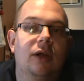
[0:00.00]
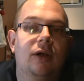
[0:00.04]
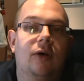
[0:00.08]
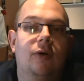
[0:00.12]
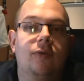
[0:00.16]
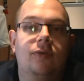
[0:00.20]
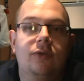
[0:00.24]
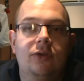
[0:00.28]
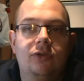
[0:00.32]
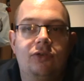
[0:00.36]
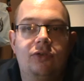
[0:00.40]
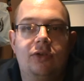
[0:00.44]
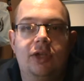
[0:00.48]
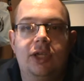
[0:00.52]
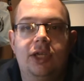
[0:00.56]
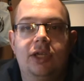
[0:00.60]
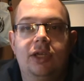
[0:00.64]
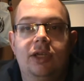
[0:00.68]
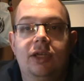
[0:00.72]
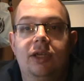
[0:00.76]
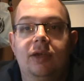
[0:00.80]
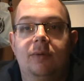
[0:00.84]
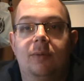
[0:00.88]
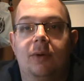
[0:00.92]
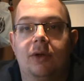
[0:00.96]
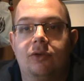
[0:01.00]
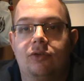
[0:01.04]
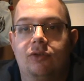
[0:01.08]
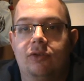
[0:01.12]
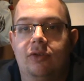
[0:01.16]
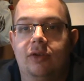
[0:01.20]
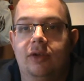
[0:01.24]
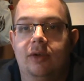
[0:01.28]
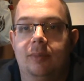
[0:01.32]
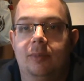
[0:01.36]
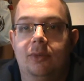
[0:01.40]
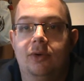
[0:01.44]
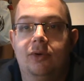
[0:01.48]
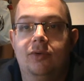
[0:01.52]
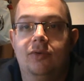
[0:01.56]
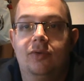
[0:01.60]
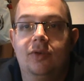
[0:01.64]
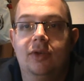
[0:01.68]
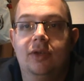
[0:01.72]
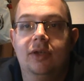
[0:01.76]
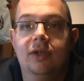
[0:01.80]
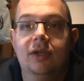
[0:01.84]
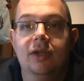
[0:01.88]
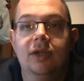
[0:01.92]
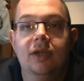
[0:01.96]
Officially he wasn't in the
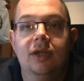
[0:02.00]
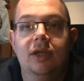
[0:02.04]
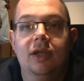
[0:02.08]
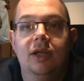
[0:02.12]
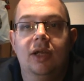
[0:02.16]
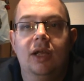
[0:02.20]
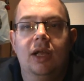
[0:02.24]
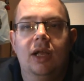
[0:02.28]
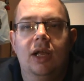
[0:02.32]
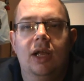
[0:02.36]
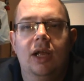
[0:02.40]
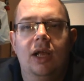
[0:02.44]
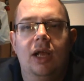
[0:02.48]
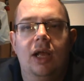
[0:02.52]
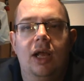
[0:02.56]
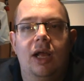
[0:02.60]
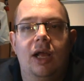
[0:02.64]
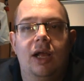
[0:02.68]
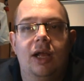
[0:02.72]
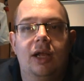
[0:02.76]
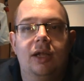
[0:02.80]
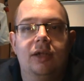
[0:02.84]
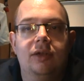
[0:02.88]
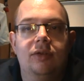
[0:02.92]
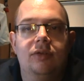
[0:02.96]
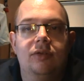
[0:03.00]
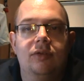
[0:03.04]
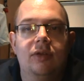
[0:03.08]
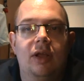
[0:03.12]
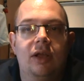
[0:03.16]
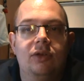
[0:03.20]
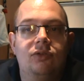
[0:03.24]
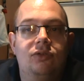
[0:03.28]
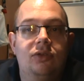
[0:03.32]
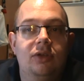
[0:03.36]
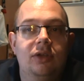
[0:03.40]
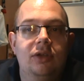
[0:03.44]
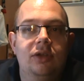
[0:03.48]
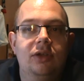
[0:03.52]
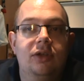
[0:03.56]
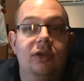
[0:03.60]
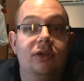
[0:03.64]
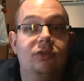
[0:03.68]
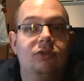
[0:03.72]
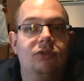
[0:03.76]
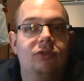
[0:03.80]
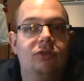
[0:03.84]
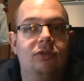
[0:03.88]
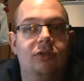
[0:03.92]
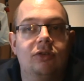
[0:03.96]
movie, and actually
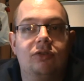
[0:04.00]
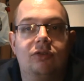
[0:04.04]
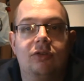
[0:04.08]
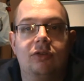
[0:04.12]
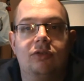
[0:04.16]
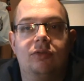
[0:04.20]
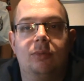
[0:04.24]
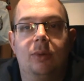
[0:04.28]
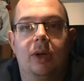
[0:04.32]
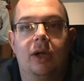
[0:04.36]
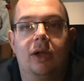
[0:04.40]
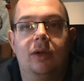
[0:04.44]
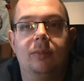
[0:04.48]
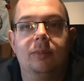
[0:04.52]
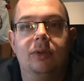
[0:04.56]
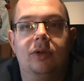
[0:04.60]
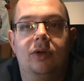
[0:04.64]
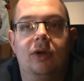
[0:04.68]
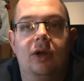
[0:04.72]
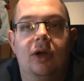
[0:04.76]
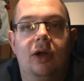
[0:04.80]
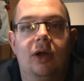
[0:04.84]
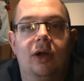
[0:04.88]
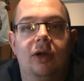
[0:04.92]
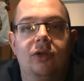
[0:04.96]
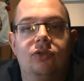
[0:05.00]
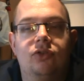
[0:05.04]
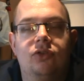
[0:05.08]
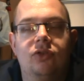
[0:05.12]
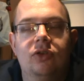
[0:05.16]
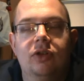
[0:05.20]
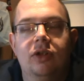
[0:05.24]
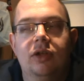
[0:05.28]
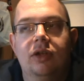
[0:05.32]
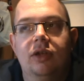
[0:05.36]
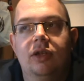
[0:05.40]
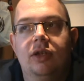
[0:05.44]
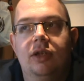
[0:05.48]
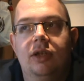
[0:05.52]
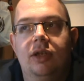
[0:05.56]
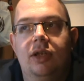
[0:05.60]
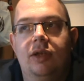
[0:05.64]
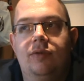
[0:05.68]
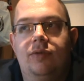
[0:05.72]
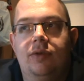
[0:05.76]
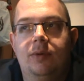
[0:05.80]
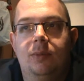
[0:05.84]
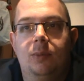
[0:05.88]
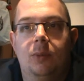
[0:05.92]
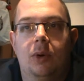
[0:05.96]
that's just as well, because
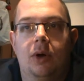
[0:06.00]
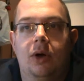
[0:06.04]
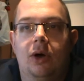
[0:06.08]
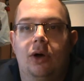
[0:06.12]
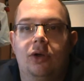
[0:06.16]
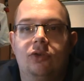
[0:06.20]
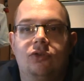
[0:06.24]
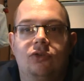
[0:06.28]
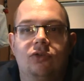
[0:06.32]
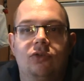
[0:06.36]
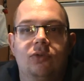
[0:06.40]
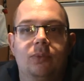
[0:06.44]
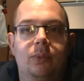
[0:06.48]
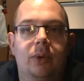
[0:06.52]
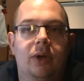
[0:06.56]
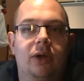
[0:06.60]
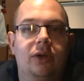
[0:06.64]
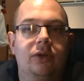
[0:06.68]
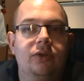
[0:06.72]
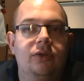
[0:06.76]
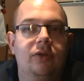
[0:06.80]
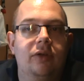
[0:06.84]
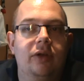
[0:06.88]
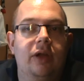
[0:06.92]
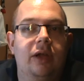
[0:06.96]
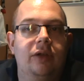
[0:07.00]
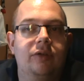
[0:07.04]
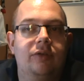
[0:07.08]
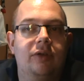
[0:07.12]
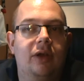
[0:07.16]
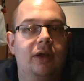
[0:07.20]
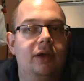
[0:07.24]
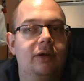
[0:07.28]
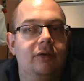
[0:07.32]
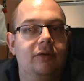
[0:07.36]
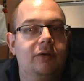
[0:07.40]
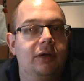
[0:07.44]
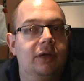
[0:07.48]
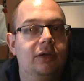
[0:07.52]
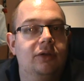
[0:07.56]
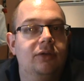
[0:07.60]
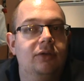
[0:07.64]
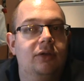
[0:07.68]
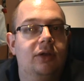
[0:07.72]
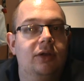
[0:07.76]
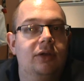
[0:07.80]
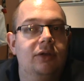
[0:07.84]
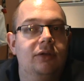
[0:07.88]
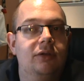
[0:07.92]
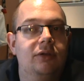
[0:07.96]
if he was, well, the entire
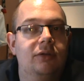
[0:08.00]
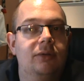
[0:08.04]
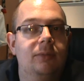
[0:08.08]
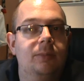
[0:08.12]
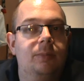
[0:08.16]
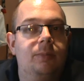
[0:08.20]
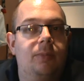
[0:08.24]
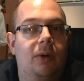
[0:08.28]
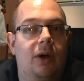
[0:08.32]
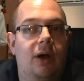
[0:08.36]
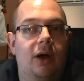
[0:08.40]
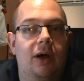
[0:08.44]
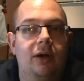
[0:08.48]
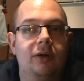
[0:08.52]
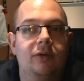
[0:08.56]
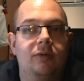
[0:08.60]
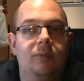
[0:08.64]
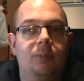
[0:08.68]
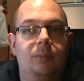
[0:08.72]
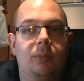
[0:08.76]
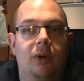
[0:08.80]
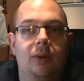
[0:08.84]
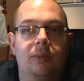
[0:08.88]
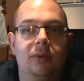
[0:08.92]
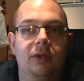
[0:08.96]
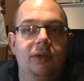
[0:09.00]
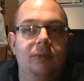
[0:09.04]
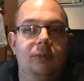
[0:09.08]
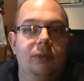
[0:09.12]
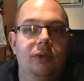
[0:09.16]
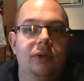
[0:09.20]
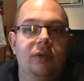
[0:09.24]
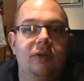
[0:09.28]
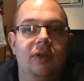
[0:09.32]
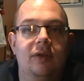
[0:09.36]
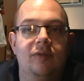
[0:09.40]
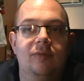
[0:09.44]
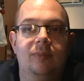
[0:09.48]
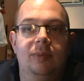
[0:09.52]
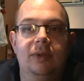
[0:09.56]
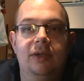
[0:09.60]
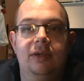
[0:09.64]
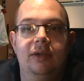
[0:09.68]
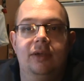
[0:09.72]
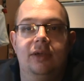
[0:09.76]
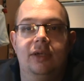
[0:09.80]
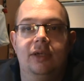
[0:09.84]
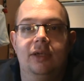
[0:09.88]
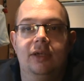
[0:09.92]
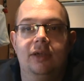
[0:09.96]
railgun part probably wouldn't have
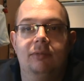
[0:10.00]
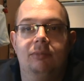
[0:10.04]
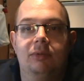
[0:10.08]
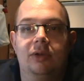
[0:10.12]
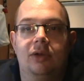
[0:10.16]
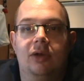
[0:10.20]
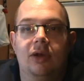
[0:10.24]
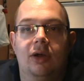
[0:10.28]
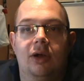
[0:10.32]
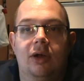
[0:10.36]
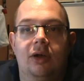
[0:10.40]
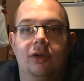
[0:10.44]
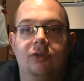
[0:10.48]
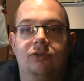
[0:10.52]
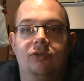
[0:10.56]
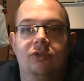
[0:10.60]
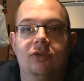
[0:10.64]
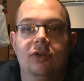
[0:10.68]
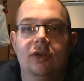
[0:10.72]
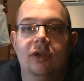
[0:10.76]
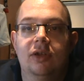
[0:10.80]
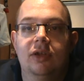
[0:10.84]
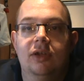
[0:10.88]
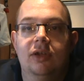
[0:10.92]
been needed, because